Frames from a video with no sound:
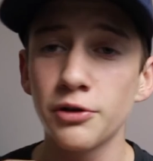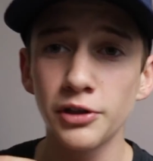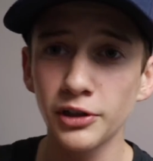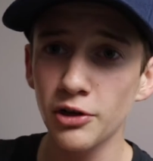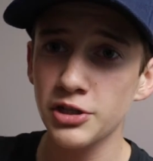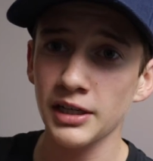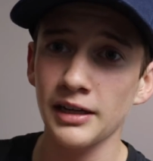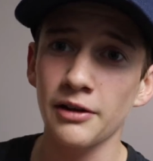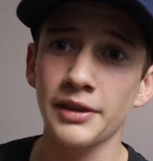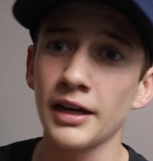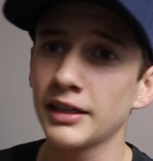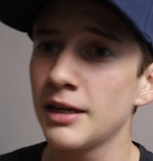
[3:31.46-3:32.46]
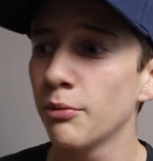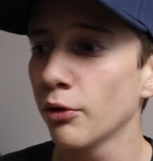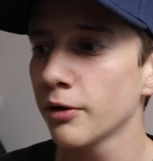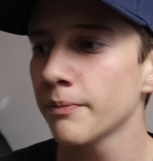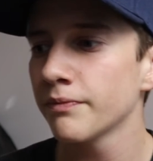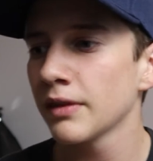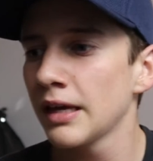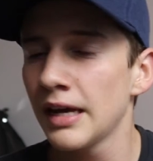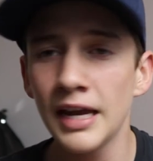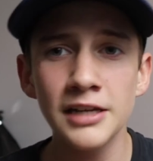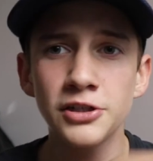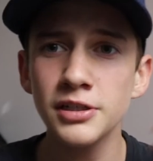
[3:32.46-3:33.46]
you can go check out that keyboard.
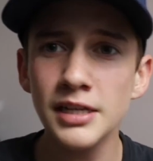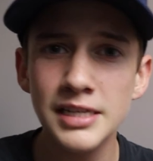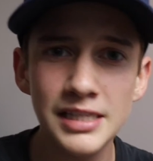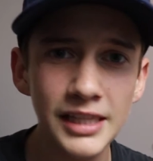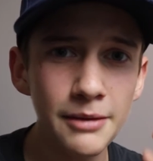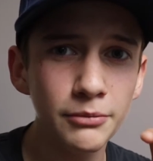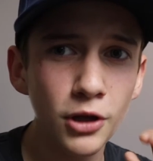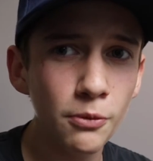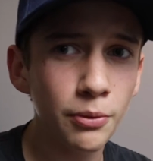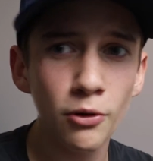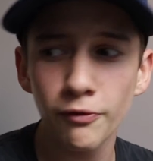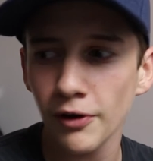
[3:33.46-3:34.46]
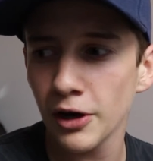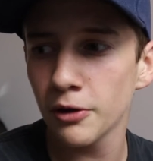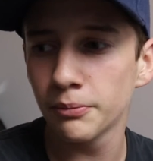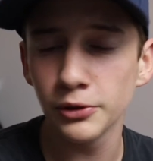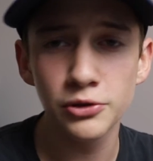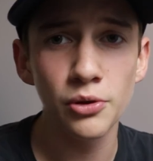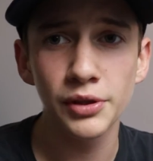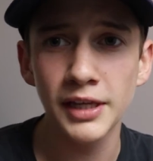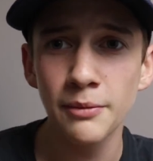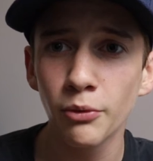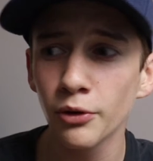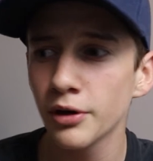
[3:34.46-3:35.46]
It's just a slim, low-profile Bluetooth
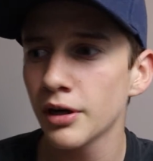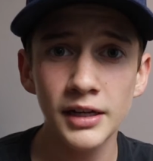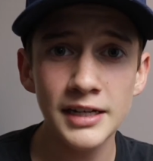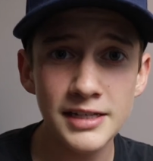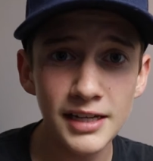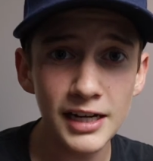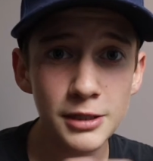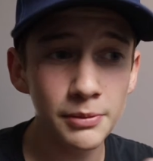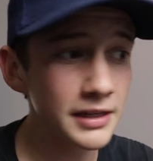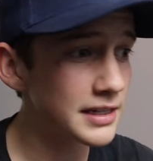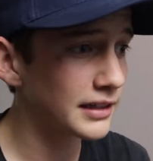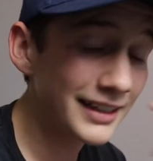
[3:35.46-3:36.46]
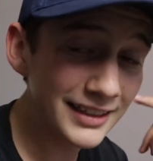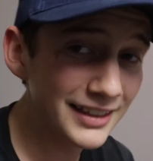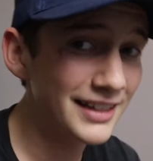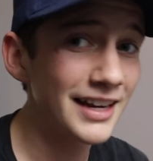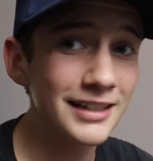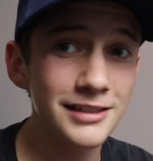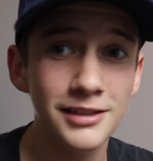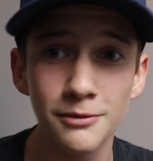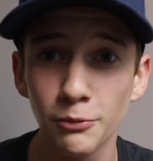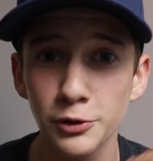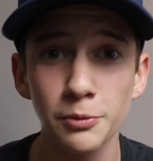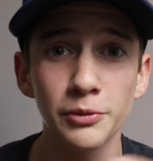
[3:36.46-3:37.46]
keyboard. It's nice because I can connect to
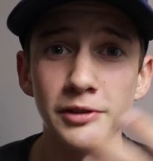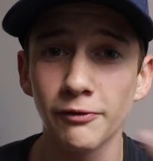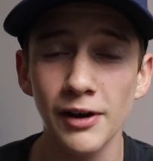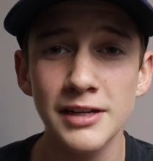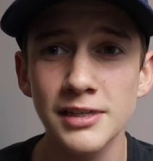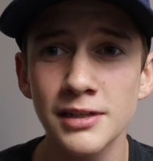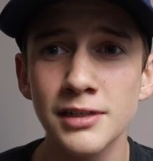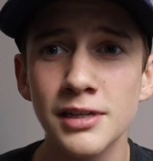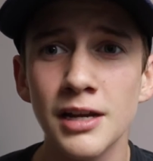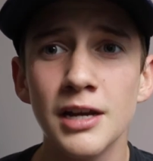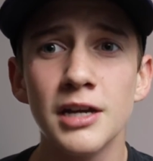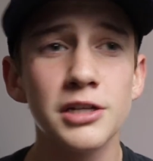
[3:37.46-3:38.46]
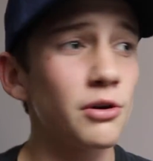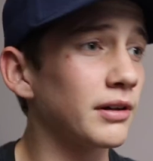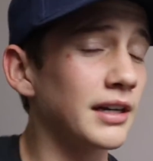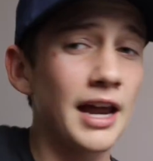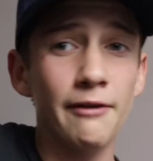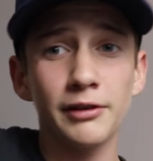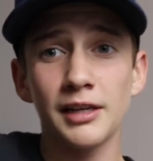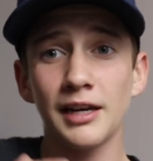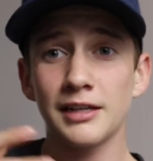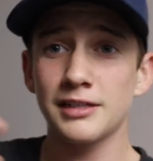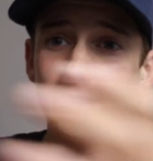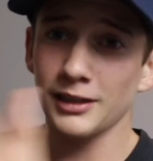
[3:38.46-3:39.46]
multiple devices, so I can have it
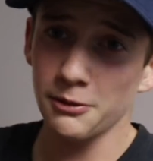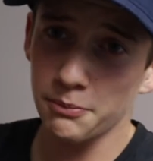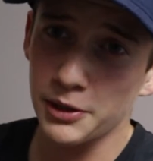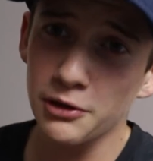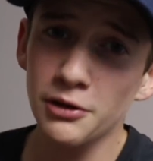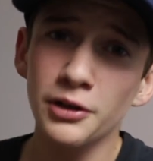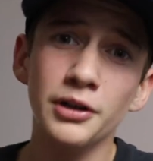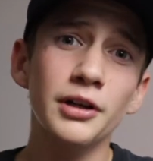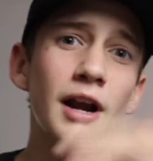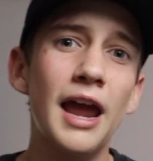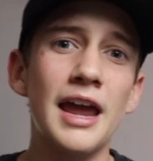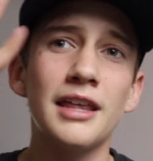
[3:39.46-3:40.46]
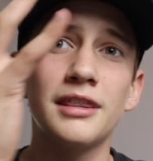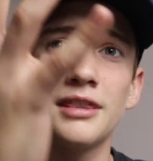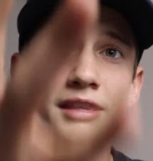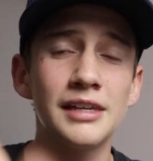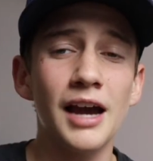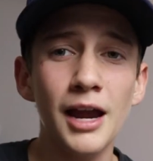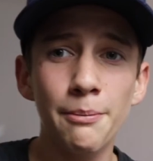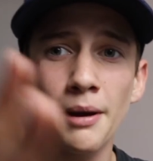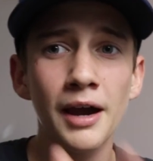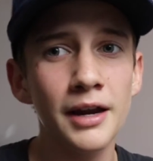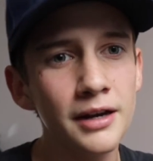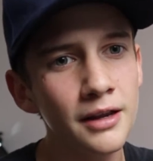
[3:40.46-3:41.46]
connected to the computer and the
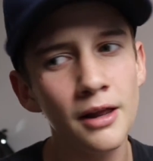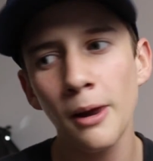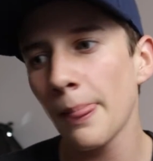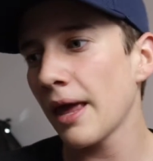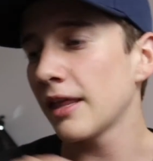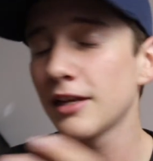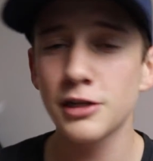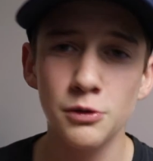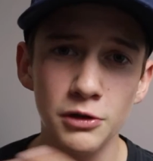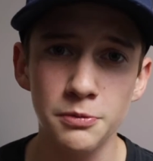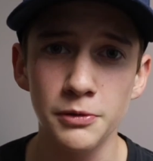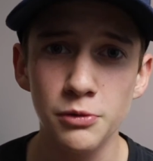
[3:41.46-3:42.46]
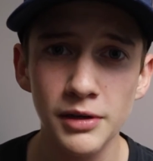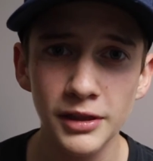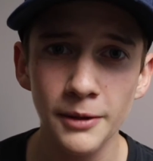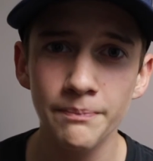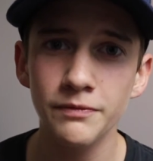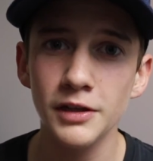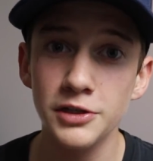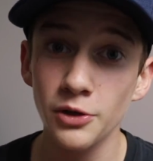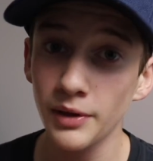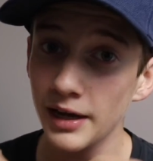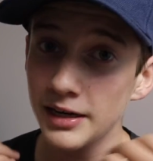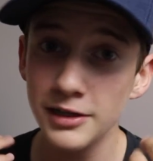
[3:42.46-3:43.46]
iPad, and then switch between them,
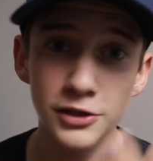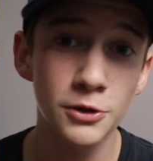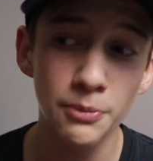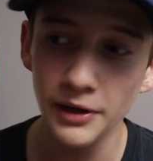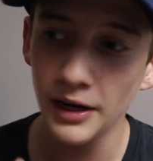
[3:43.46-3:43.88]
so that is super